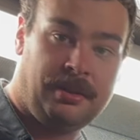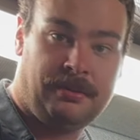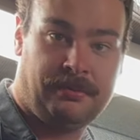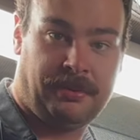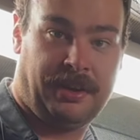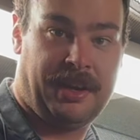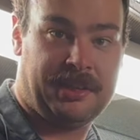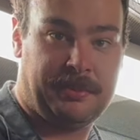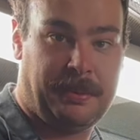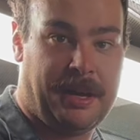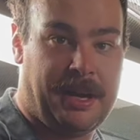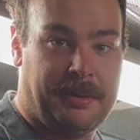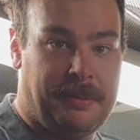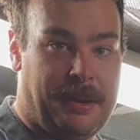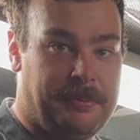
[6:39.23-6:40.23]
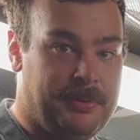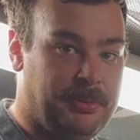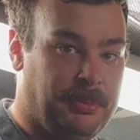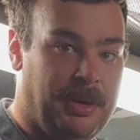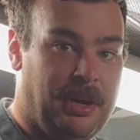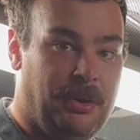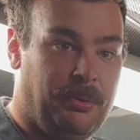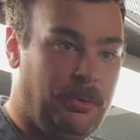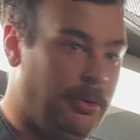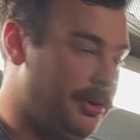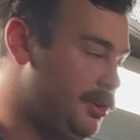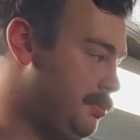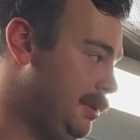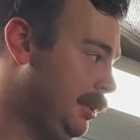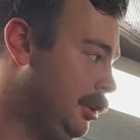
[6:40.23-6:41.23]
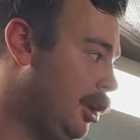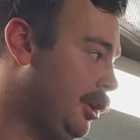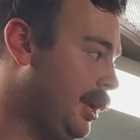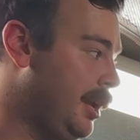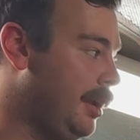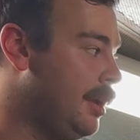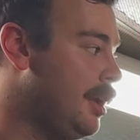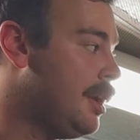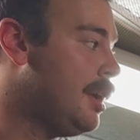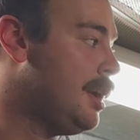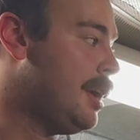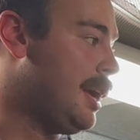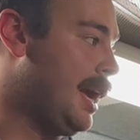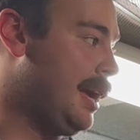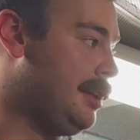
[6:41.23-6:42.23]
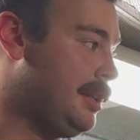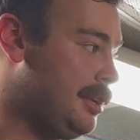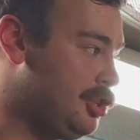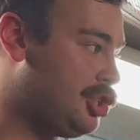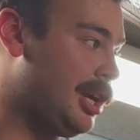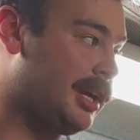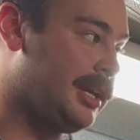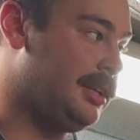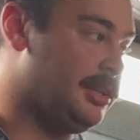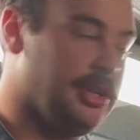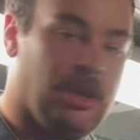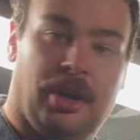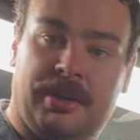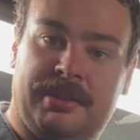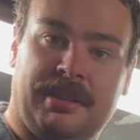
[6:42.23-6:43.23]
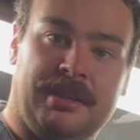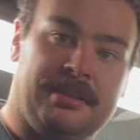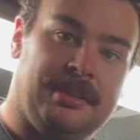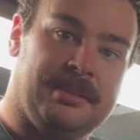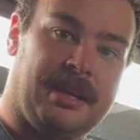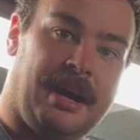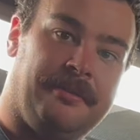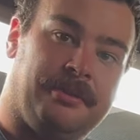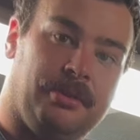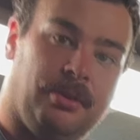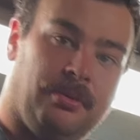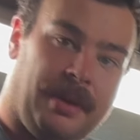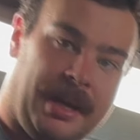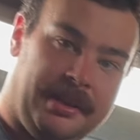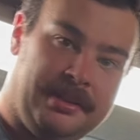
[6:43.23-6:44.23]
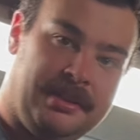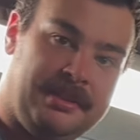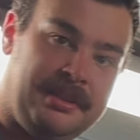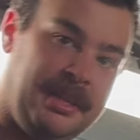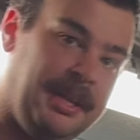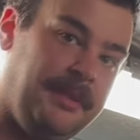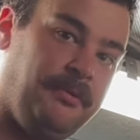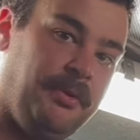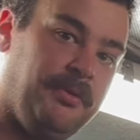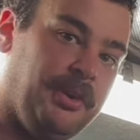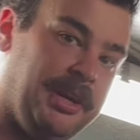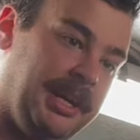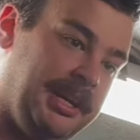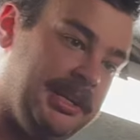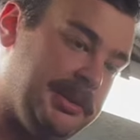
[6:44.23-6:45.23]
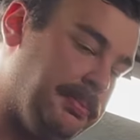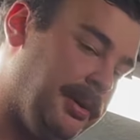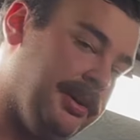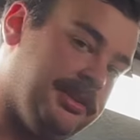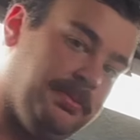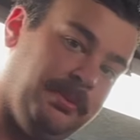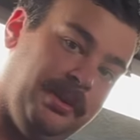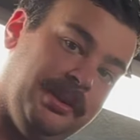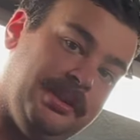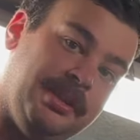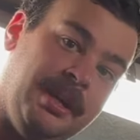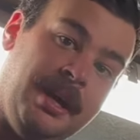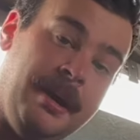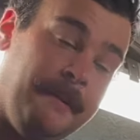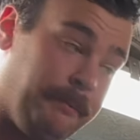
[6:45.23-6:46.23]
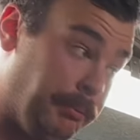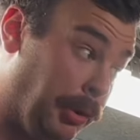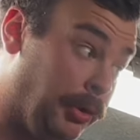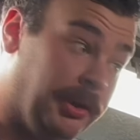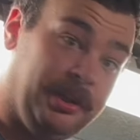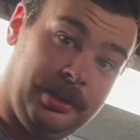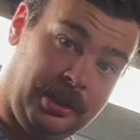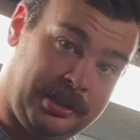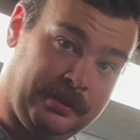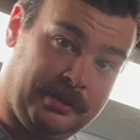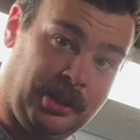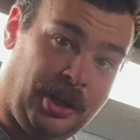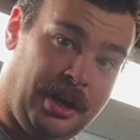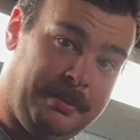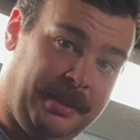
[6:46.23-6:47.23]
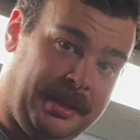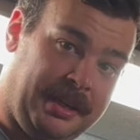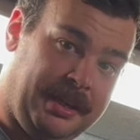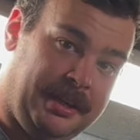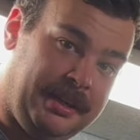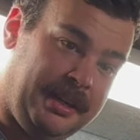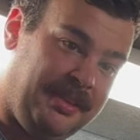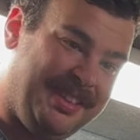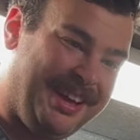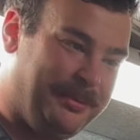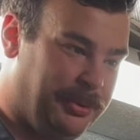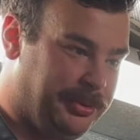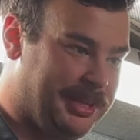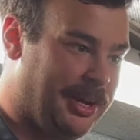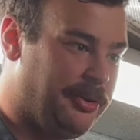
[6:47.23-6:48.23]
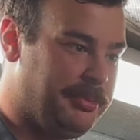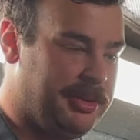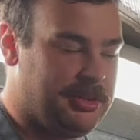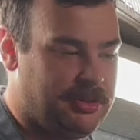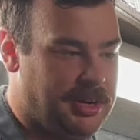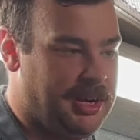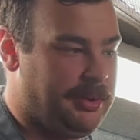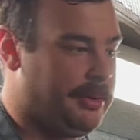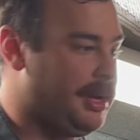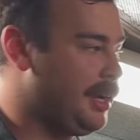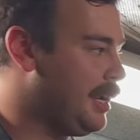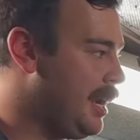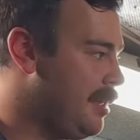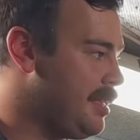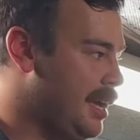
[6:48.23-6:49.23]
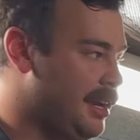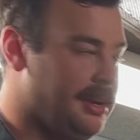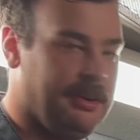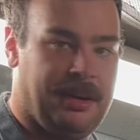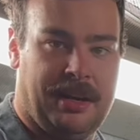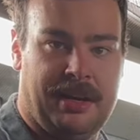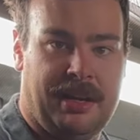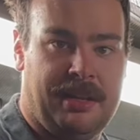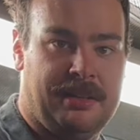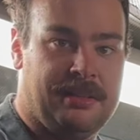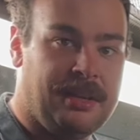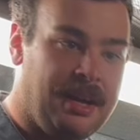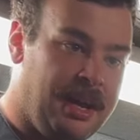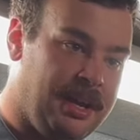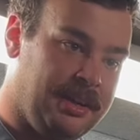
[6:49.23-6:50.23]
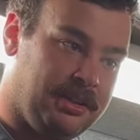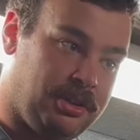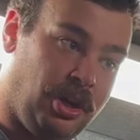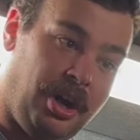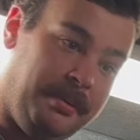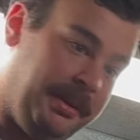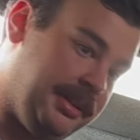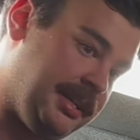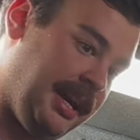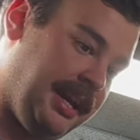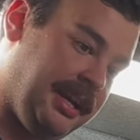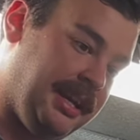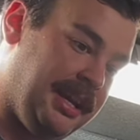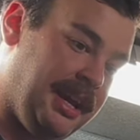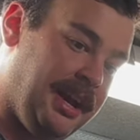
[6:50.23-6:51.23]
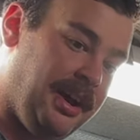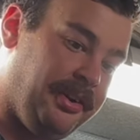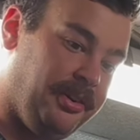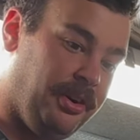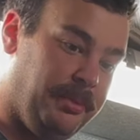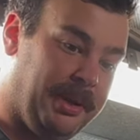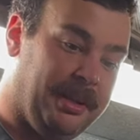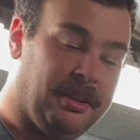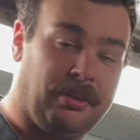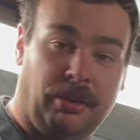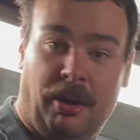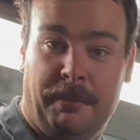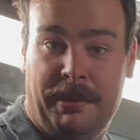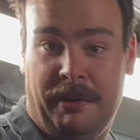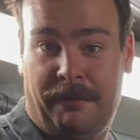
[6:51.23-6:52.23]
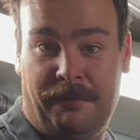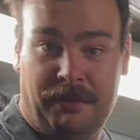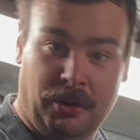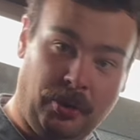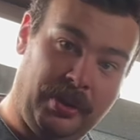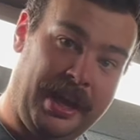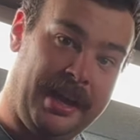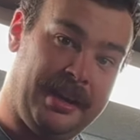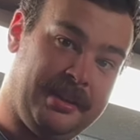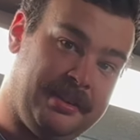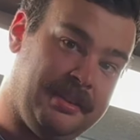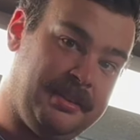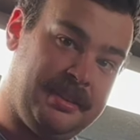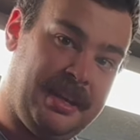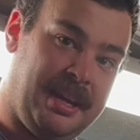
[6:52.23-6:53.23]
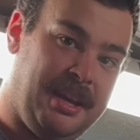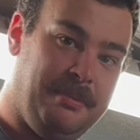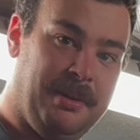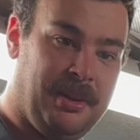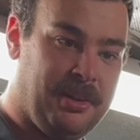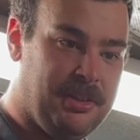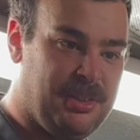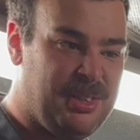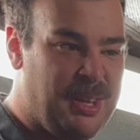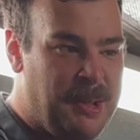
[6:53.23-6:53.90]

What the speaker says: for our spark map as well. We'll always be logging and then checking the knock sensors after a run to see if we've got any spots where it's pulling lots of timing out, and that will tell me straight away, okay, that area needs timing taken out, or we can throw a bit of fuel at it to see, because